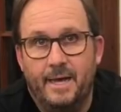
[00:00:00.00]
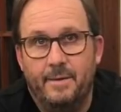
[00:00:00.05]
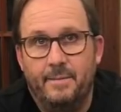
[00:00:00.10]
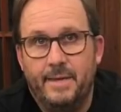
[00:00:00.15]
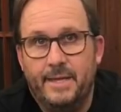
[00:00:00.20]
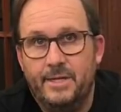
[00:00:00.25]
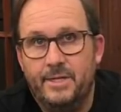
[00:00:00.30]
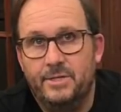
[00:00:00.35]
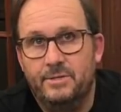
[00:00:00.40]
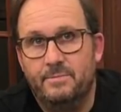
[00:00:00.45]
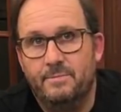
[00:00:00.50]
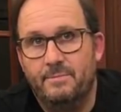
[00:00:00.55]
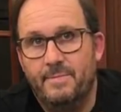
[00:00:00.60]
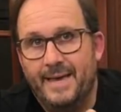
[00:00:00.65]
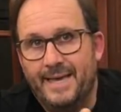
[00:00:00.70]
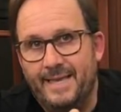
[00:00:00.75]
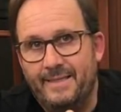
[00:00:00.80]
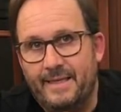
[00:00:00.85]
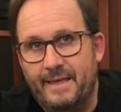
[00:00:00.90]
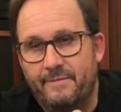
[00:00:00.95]
in
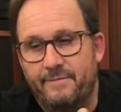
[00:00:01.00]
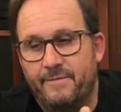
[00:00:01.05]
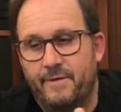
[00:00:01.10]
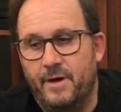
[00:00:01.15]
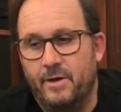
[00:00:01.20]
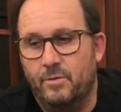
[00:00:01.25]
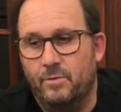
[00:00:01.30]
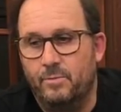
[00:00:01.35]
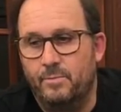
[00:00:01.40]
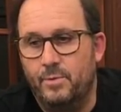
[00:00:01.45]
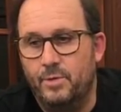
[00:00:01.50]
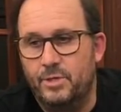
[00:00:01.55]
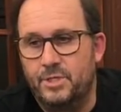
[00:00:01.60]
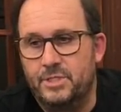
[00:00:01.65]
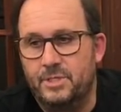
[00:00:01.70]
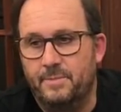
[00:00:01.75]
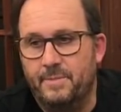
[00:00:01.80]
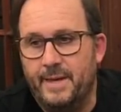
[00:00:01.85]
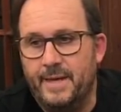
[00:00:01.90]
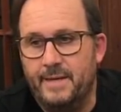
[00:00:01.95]
making that final push
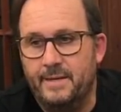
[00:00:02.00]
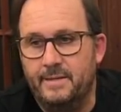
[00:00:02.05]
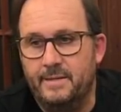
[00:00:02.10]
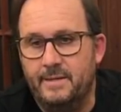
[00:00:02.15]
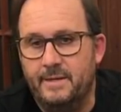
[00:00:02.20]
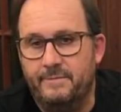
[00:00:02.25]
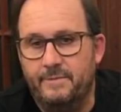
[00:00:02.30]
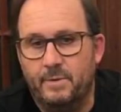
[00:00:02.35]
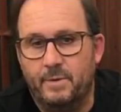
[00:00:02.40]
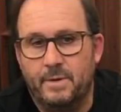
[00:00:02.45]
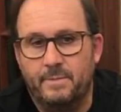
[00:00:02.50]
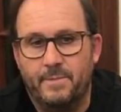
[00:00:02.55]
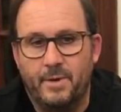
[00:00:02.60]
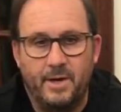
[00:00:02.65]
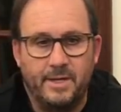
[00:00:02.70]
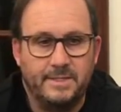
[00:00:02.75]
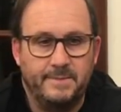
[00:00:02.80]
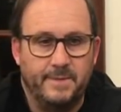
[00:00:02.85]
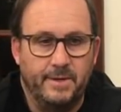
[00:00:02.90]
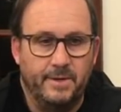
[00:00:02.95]
the button if you want to
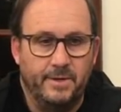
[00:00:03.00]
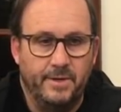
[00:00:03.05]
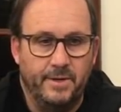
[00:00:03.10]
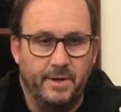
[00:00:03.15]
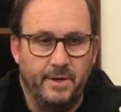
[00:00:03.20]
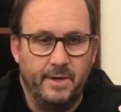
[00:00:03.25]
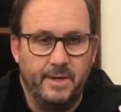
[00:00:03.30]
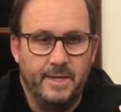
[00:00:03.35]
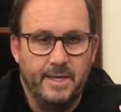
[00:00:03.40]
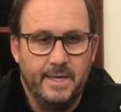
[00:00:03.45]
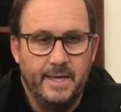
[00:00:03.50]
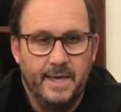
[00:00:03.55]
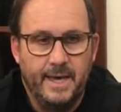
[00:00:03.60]
buy something or not.